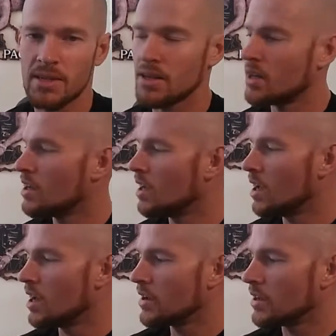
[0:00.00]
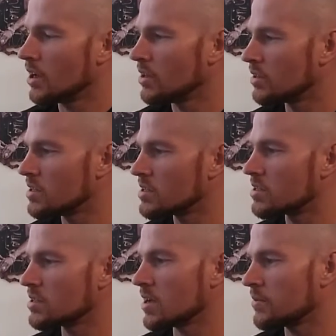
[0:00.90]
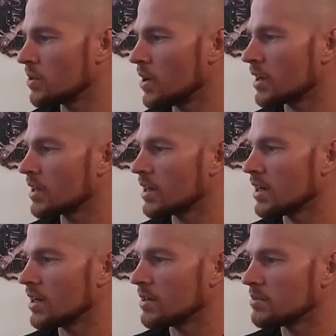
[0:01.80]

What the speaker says: that, you know, this stuff like